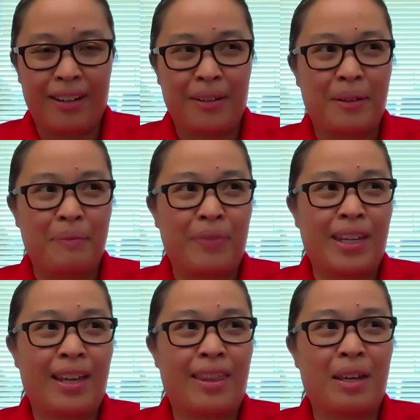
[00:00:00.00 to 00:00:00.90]
Um
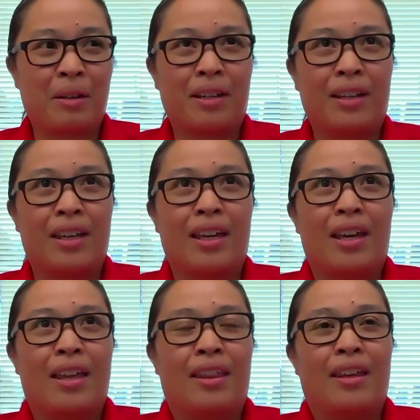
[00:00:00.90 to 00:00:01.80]
I think
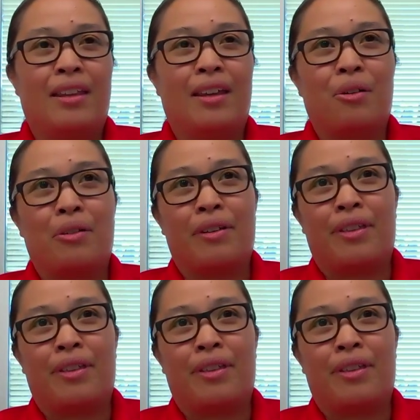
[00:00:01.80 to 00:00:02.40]
the the only